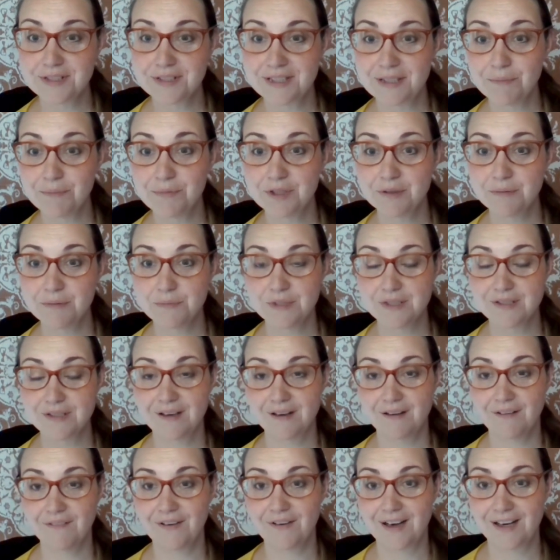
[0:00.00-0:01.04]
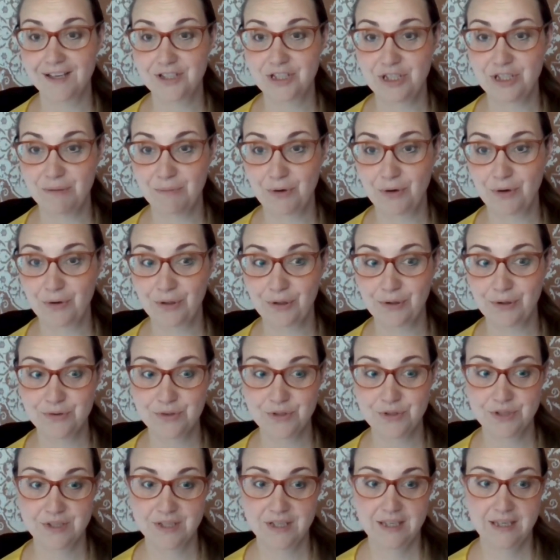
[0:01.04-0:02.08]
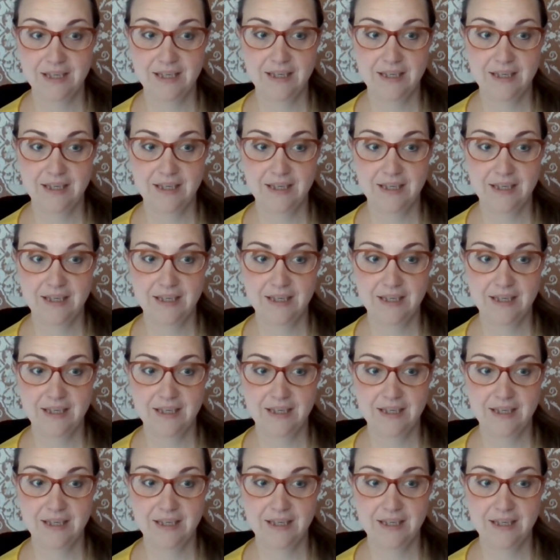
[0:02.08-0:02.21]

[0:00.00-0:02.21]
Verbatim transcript: symptoms of Hashimoto's.